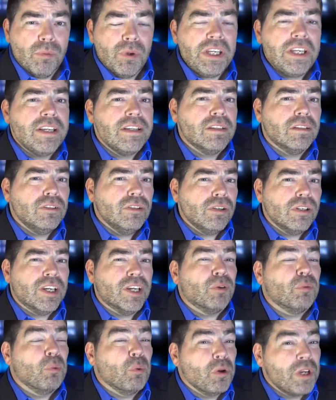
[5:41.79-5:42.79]
we need to look
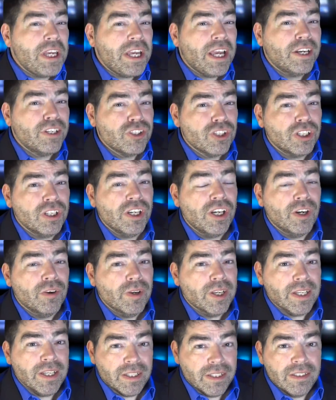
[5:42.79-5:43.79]
at
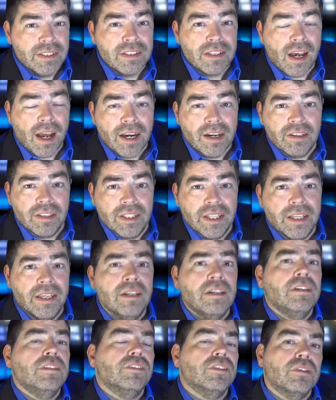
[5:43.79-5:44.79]
re-engineering it entirely
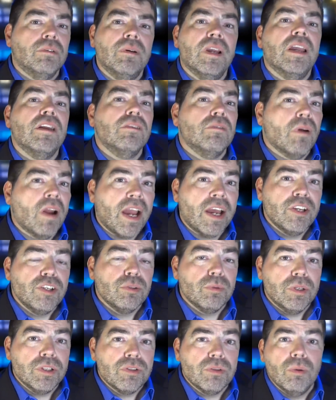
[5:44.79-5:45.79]
to create
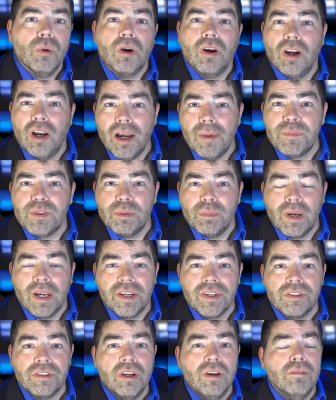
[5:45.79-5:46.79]
graduates who are
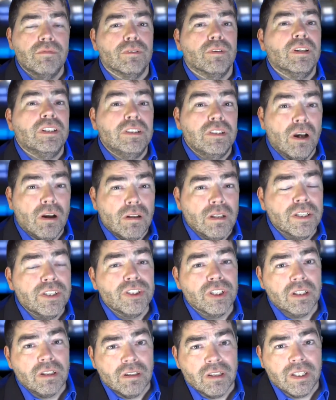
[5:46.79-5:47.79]
optimized for a
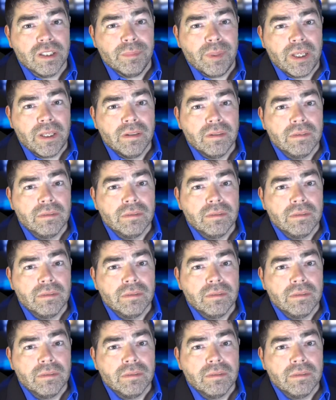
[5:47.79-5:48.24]
knowledge economy.